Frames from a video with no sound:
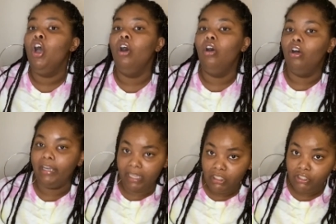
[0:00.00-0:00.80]
on
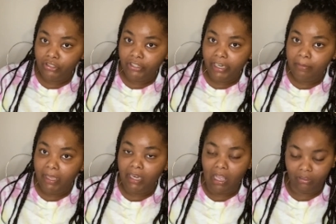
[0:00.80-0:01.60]
Instagram,
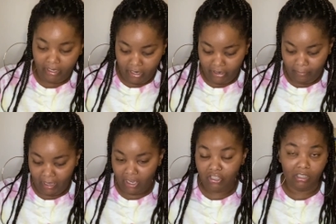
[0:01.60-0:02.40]
and I'll link her
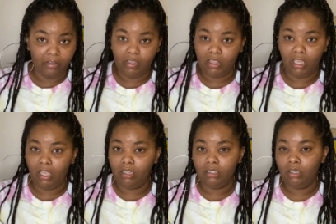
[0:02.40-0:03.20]
page and
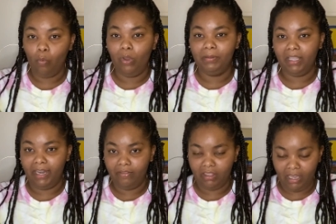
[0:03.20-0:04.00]
everything, website,
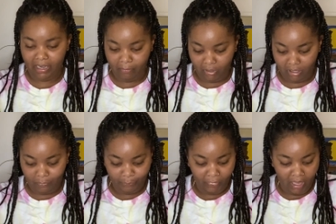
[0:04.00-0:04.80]
everything down below.
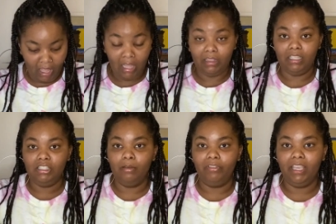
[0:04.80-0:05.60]
Let's
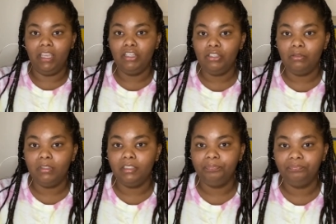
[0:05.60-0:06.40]
jump right into
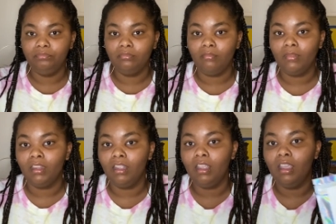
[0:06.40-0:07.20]
it.
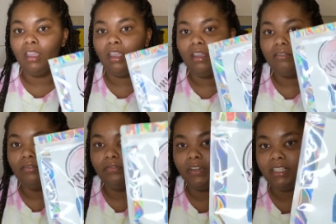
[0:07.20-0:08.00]

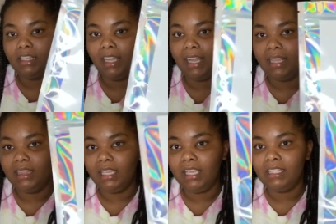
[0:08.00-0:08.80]
First, I got
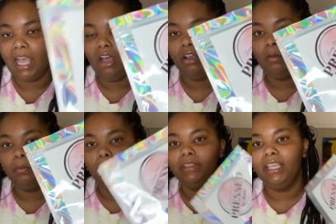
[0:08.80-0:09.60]
these. I'll
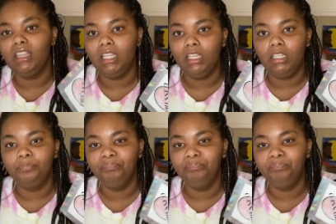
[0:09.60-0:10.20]
link the